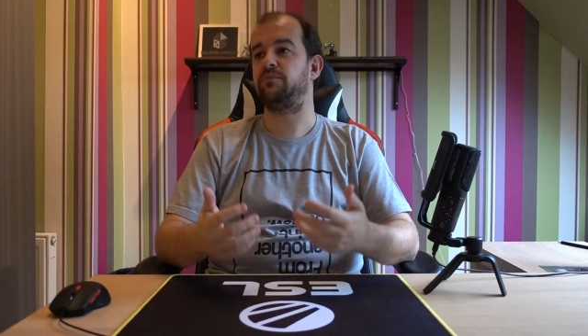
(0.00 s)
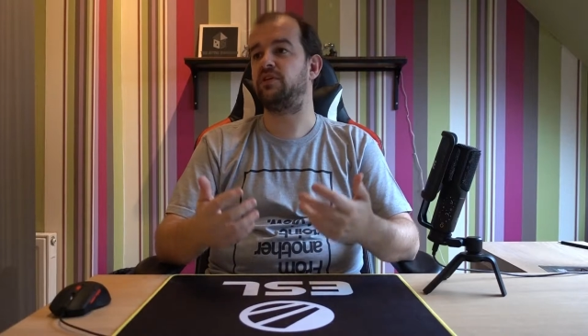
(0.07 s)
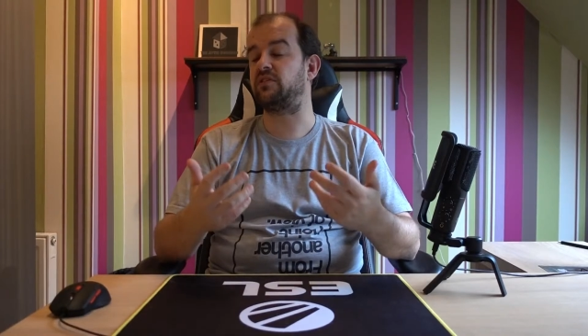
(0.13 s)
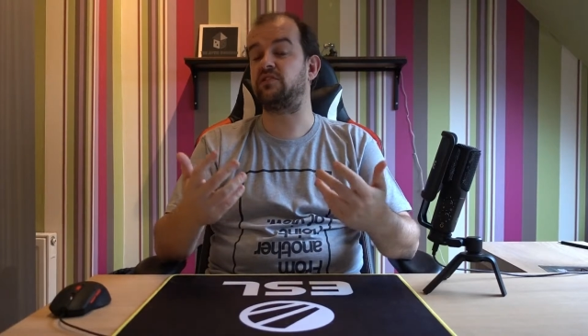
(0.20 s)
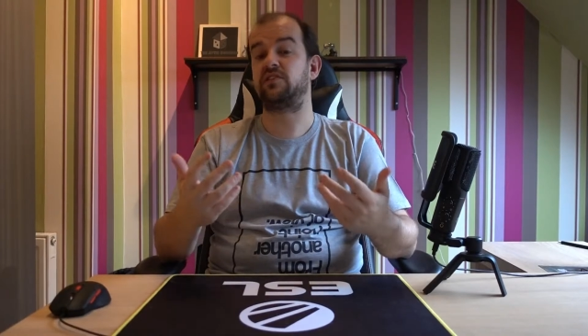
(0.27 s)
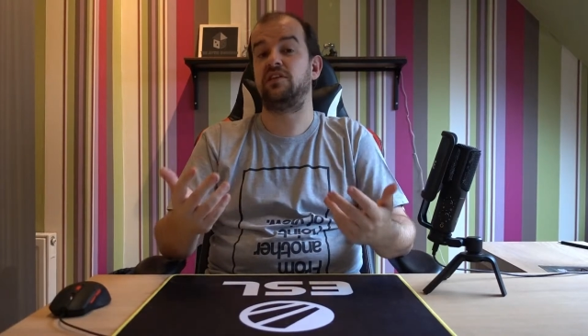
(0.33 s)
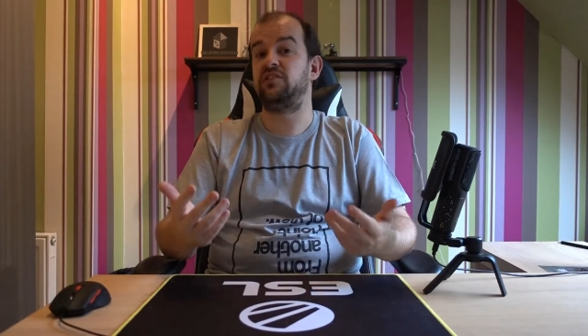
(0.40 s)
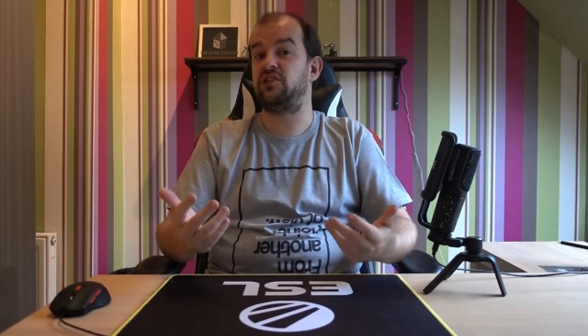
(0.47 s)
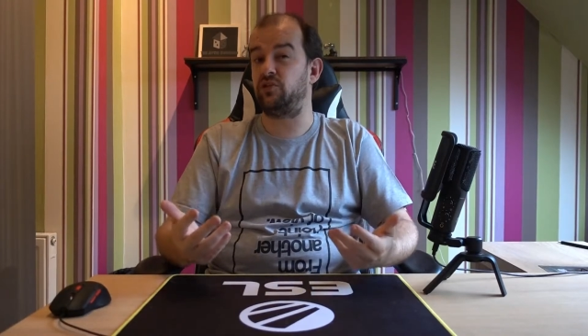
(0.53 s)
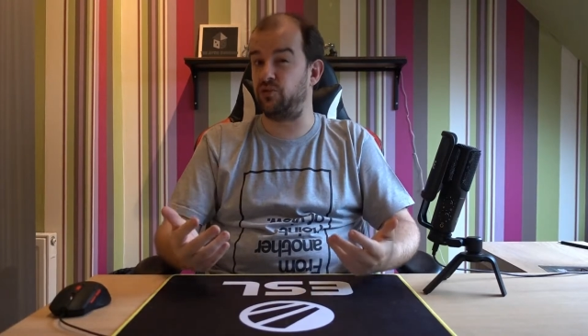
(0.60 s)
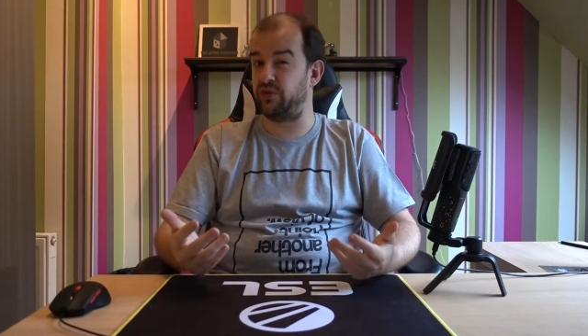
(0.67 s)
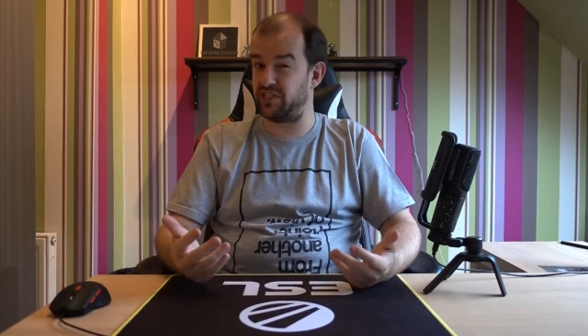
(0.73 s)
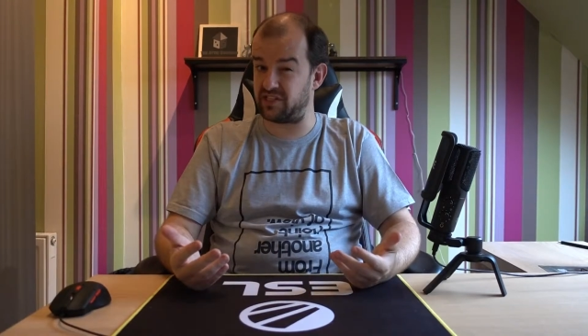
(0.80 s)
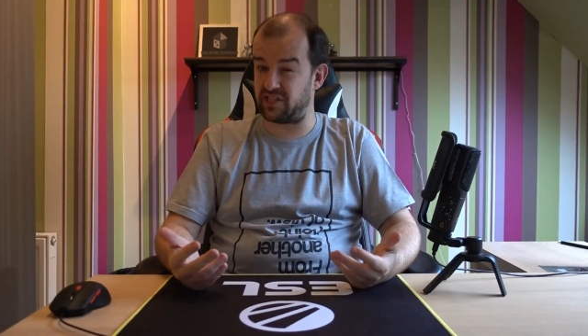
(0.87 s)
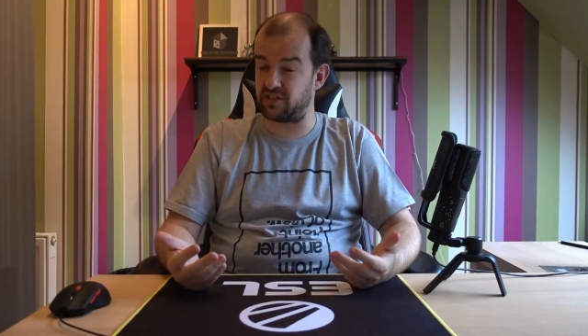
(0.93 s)
but since it
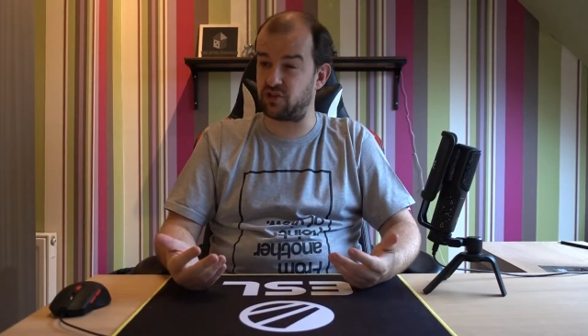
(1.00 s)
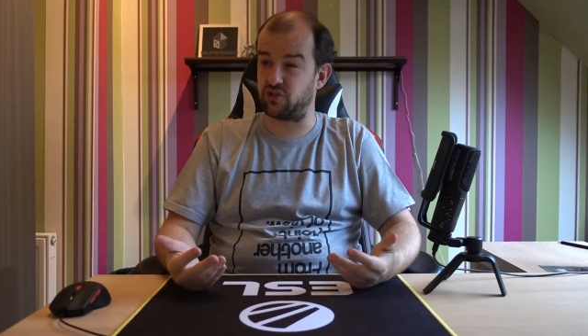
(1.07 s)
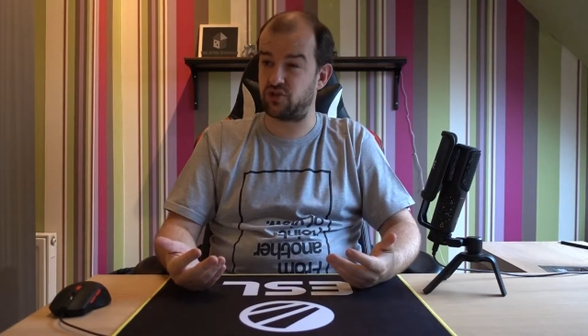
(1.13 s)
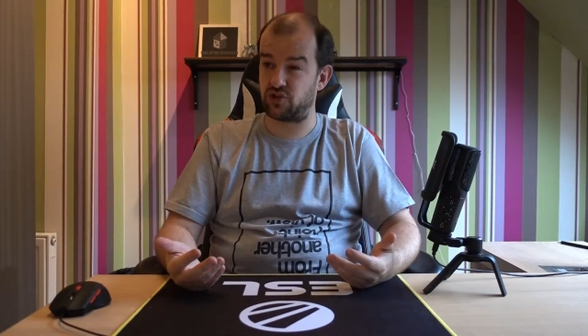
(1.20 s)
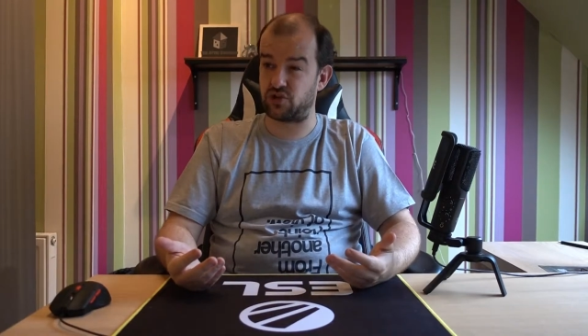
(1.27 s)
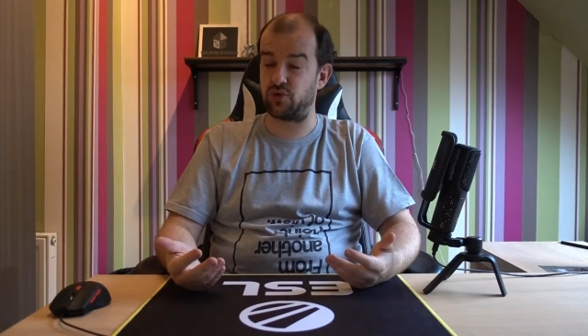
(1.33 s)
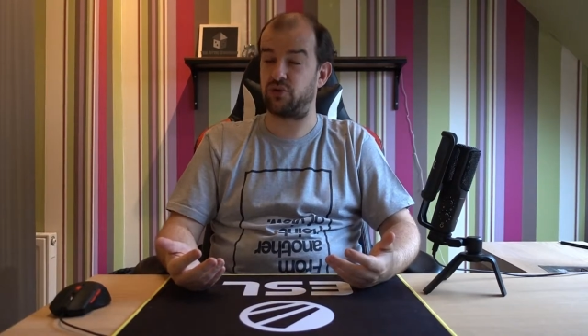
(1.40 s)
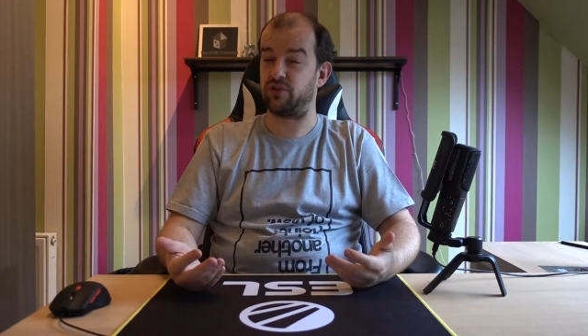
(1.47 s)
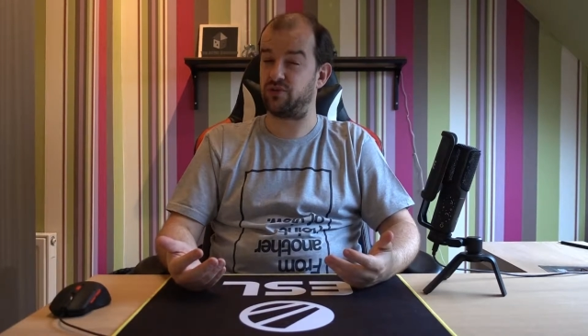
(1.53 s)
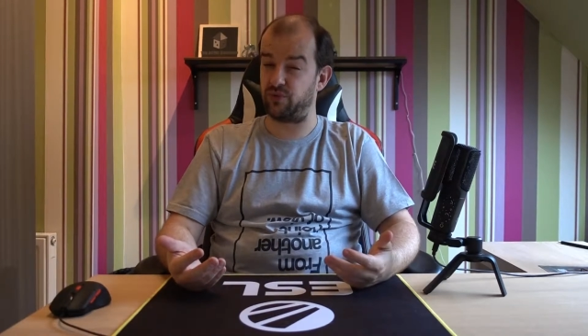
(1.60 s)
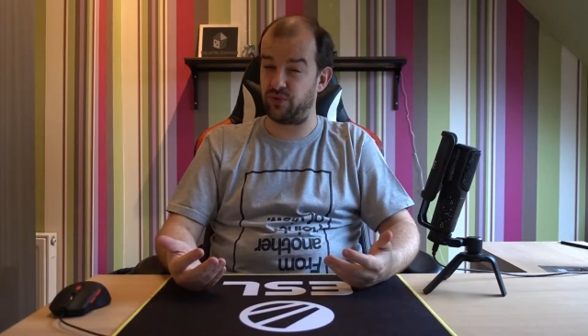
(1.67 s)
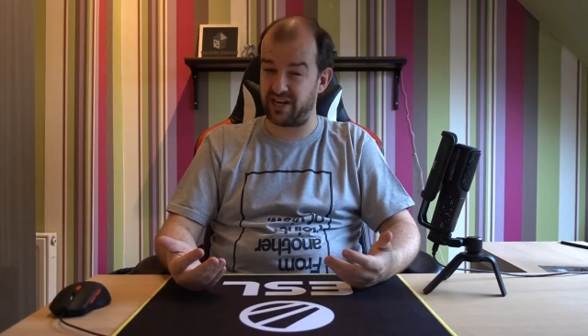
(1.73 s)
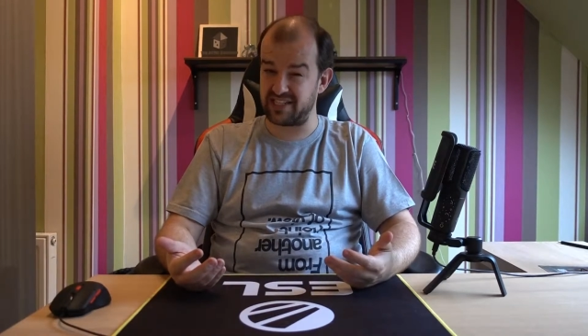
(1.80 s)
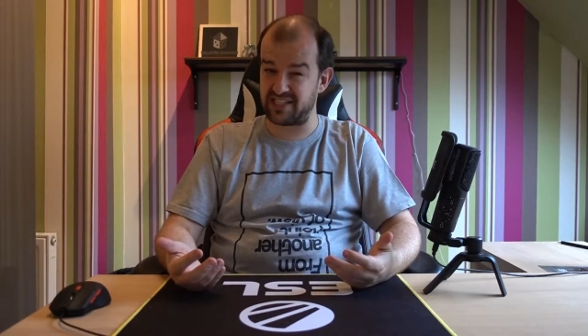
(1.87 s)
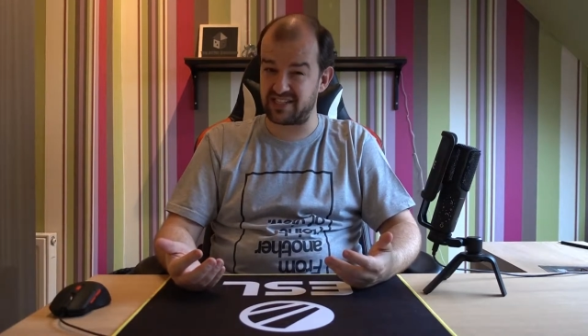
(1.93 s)
resets on short
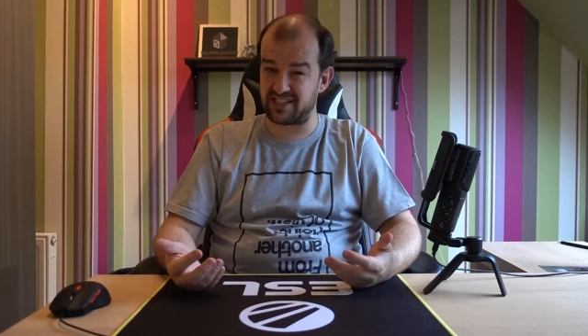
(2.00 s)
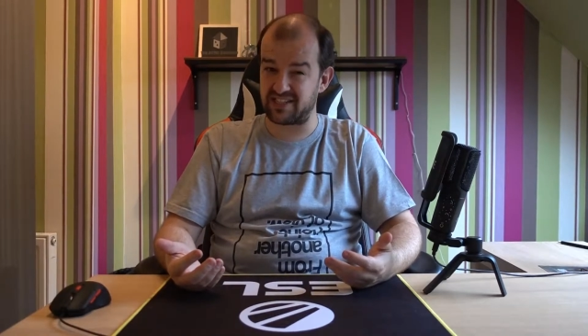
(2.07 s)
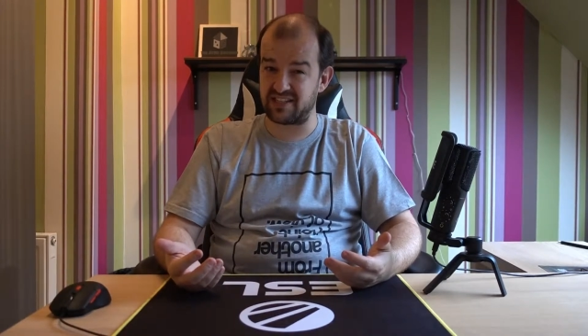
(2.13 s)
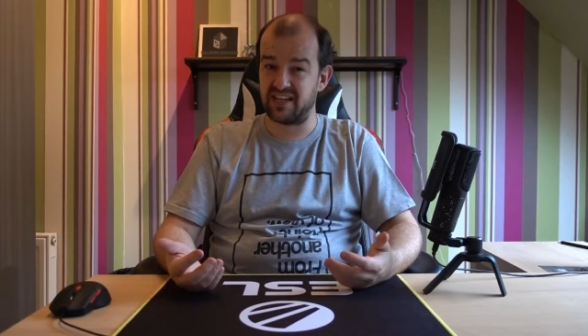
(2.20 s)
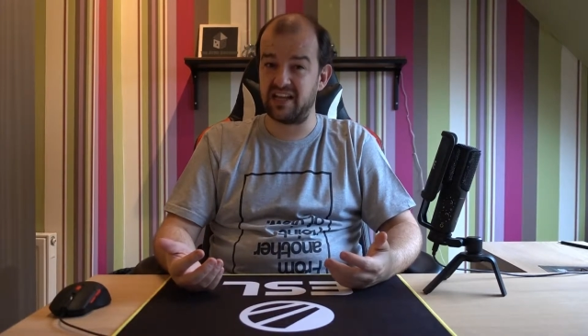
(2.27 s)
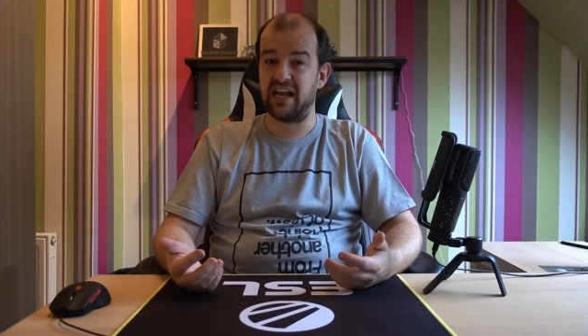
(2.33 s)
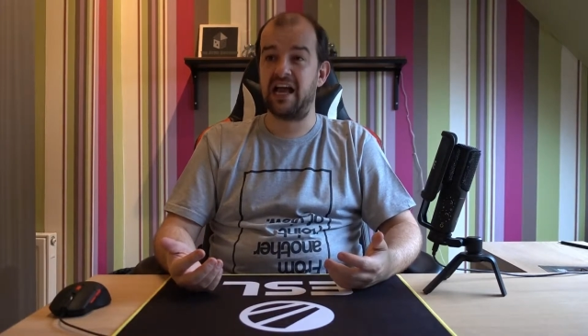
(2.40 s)
rest,